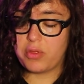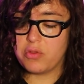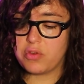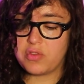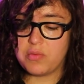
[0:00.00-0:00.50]
And
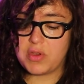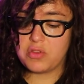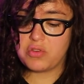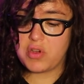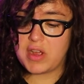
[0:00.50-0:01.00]
just to make
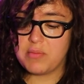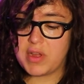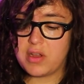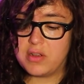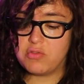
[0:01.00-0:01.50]
sure, I have my
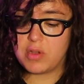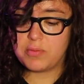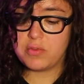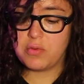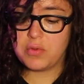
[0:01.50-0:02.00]

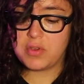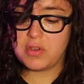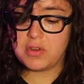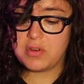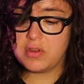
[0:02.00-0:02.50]
eyedropper tool
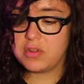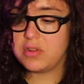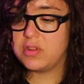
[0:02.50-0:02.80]
here.